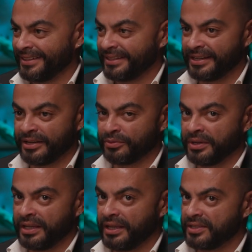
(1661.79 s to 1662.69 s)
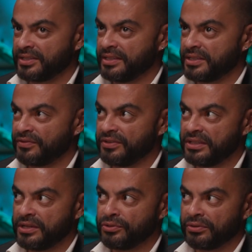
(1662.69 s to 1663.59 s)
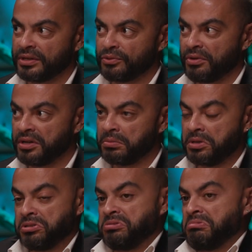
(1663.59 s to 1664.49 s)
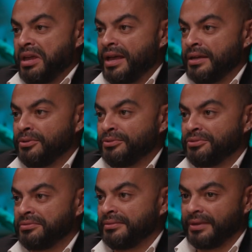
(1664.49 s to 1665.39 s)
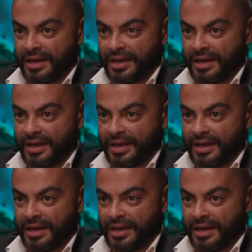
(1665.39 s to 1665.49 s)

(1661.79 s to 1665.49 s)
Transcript: Now, is this fitting your requirements? I don't know.